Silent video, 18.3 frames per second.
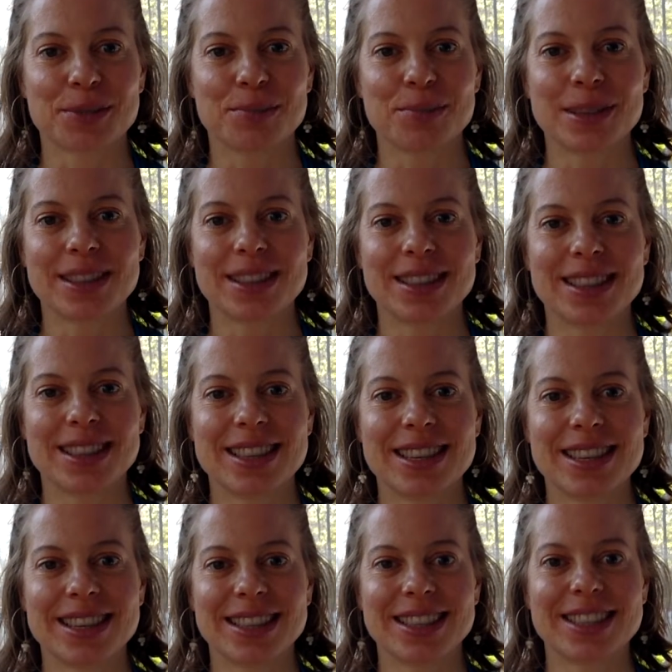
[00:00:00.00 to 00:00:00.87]
but
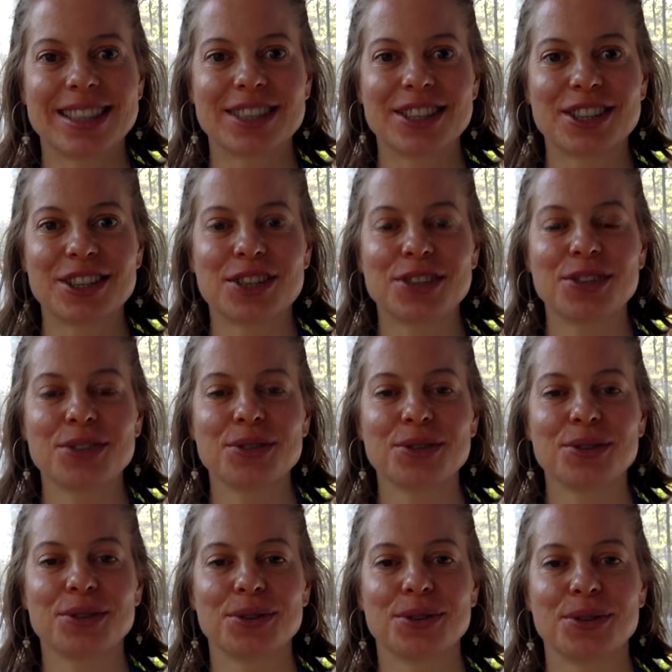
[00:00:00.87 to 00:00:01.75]
the
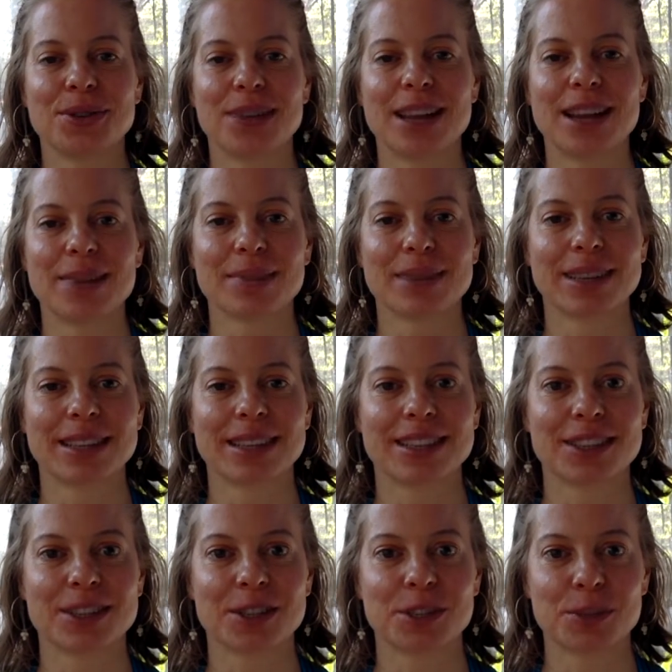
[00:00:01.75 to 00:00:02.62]
two that I'm going to
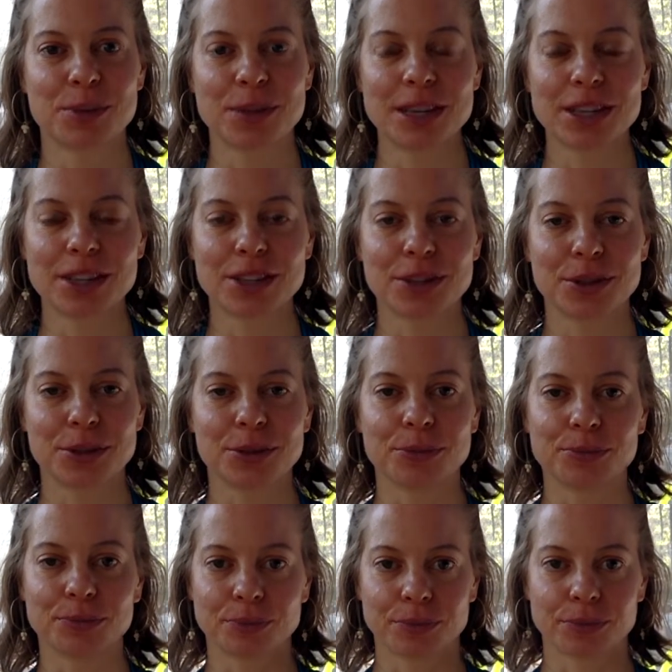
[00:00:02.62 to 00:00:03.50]
just speak to